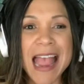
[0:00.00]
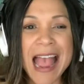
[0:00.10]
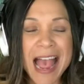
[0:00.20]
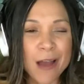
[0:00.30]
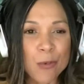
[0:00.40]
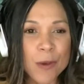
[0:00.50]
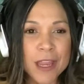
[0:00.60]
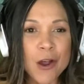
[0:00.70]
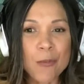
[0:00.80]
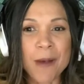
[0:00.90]
How do
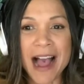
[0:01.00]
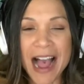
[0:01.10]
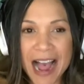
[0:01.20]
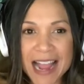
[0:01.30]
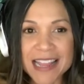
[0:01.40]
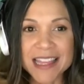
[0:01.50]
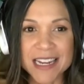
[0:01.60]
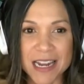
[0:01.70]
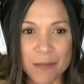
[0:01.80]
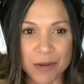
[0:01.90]
we go behind the
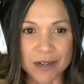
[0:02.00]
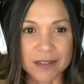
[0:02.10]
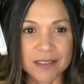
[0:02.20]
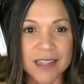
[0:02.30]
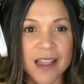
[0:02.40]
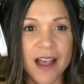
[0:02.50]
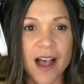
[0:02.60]
numbers